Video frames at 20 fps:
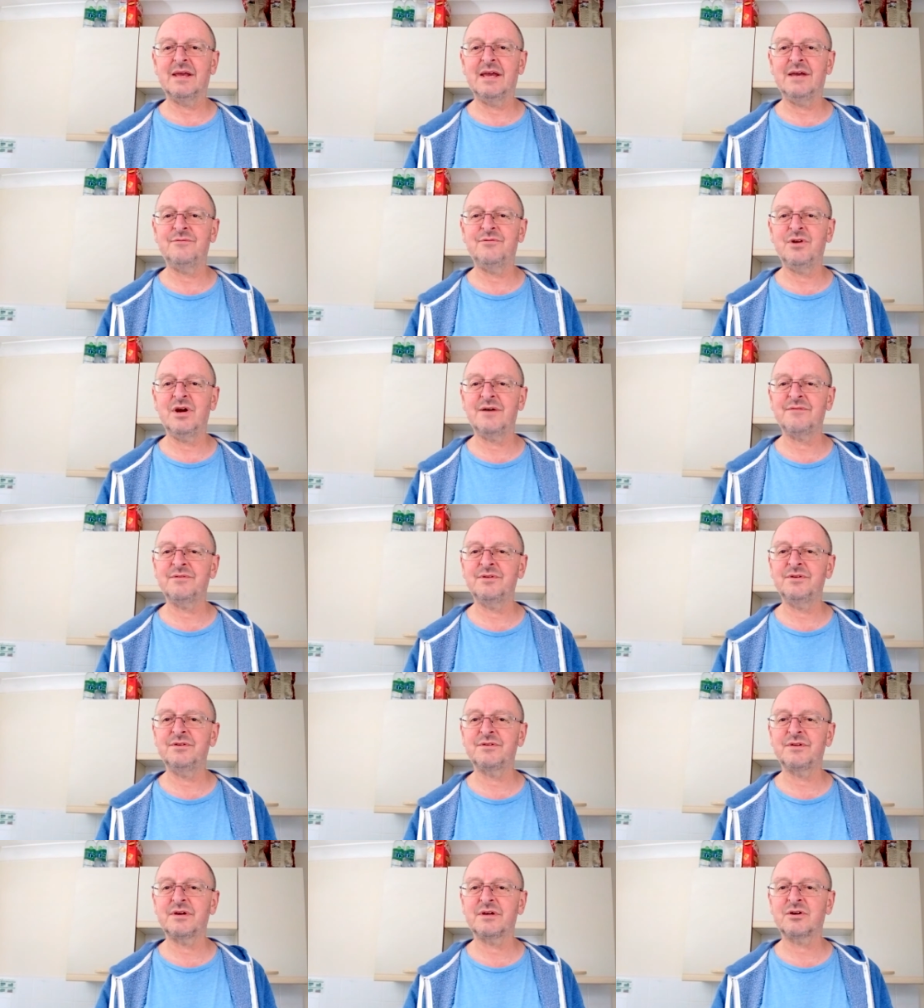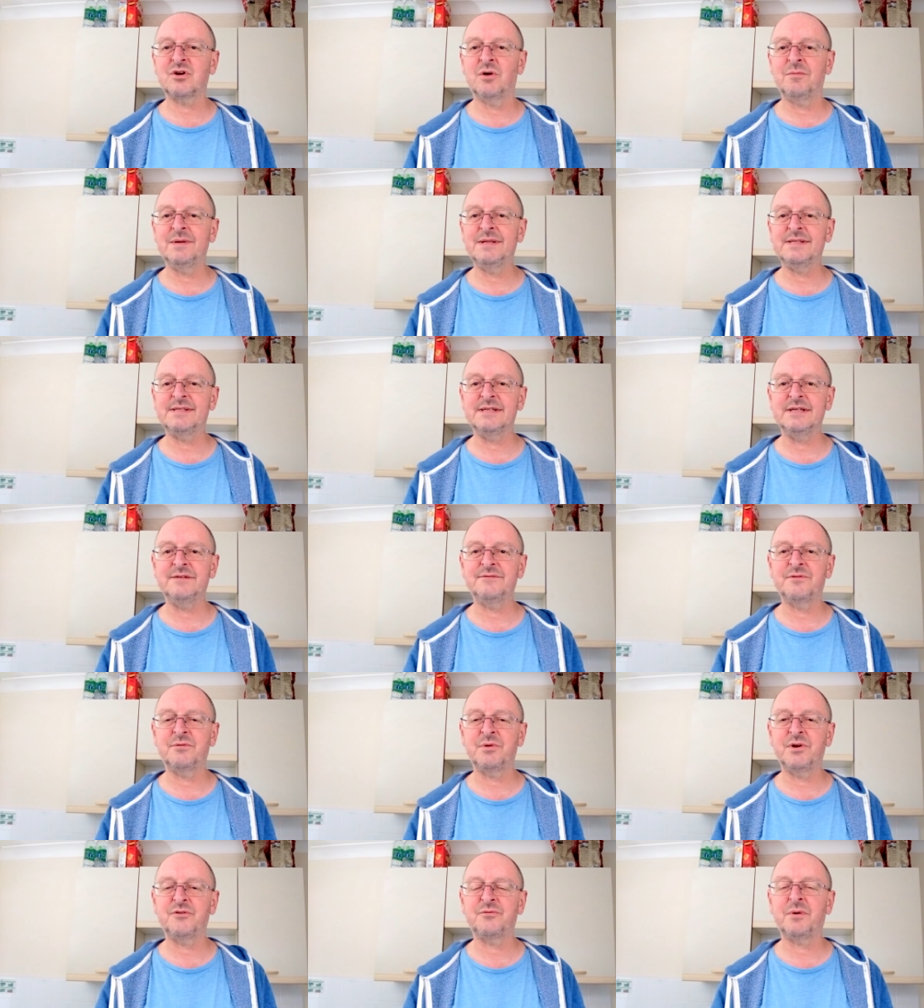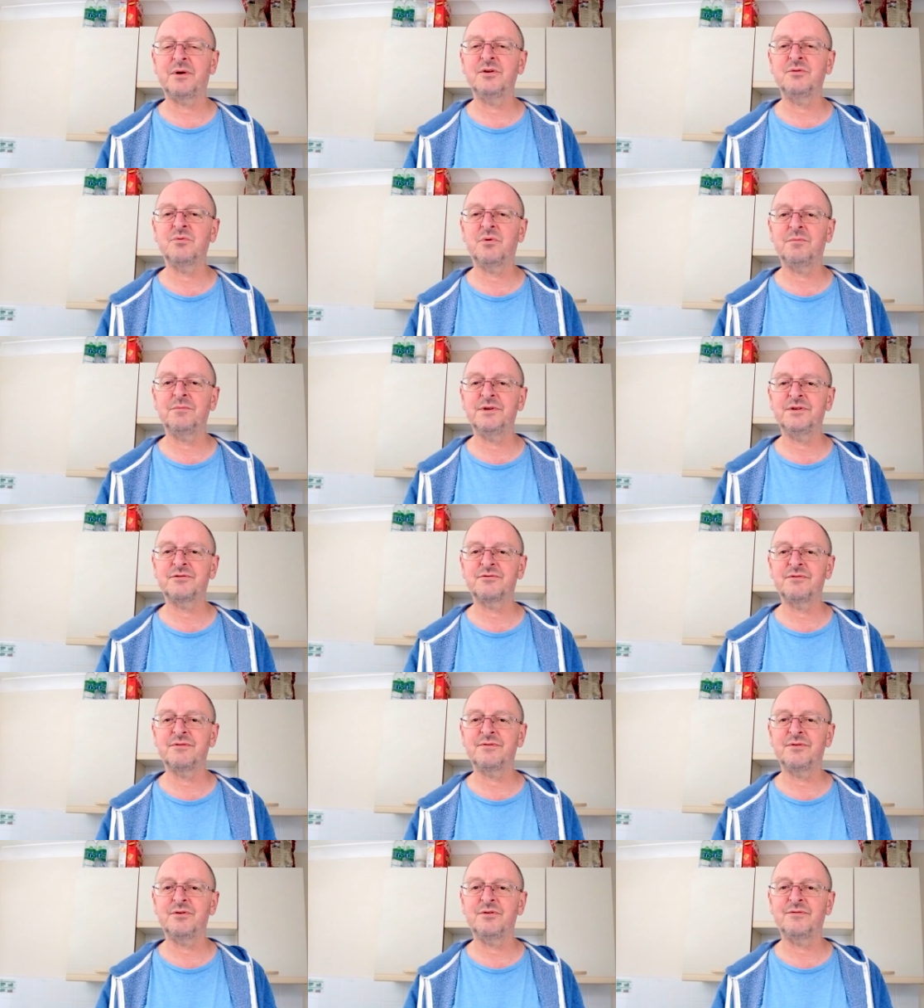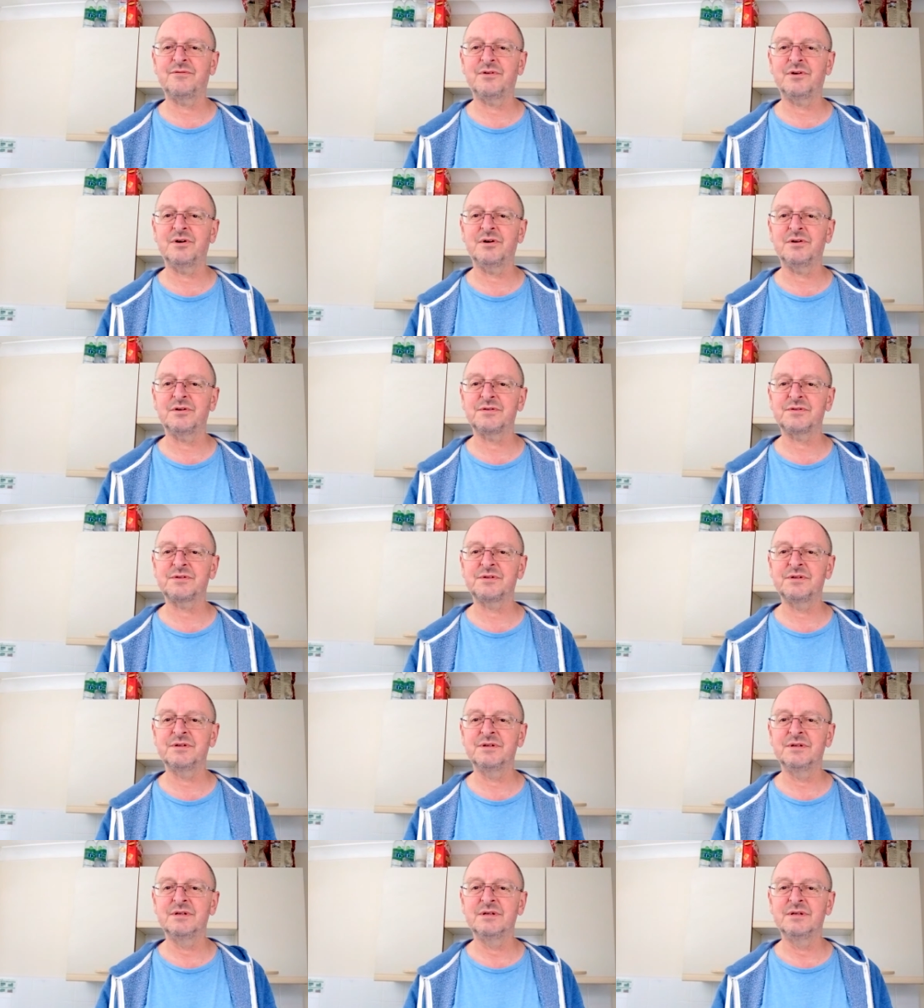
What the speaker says: if you haven't commented for which one you want me to review first,